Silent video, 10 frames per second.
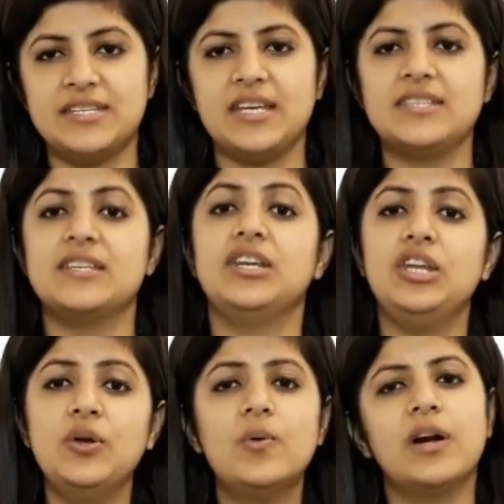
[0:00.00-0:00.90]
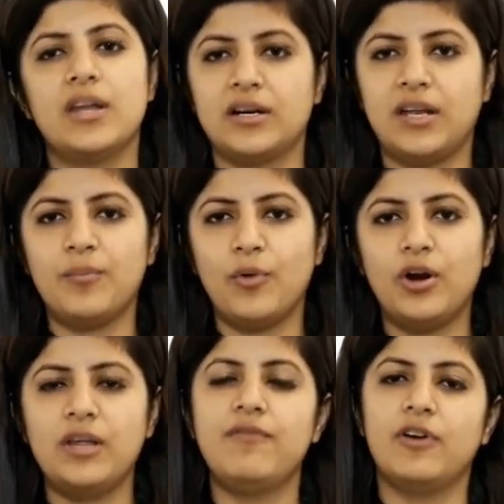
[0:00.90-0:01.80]
is the new conducting
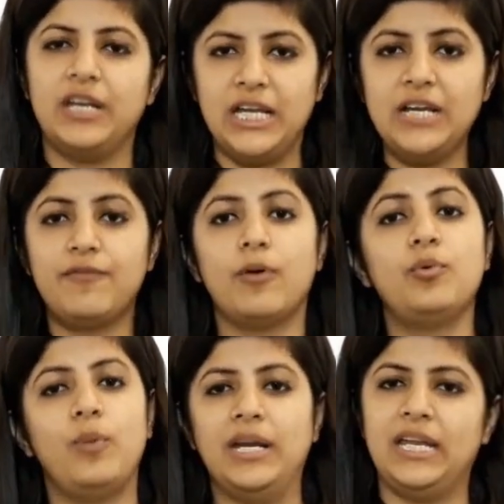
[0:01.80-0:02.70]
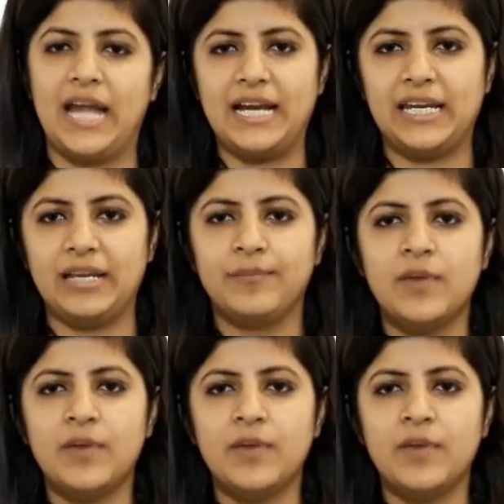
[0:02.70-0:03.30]
body for NEET from 2019.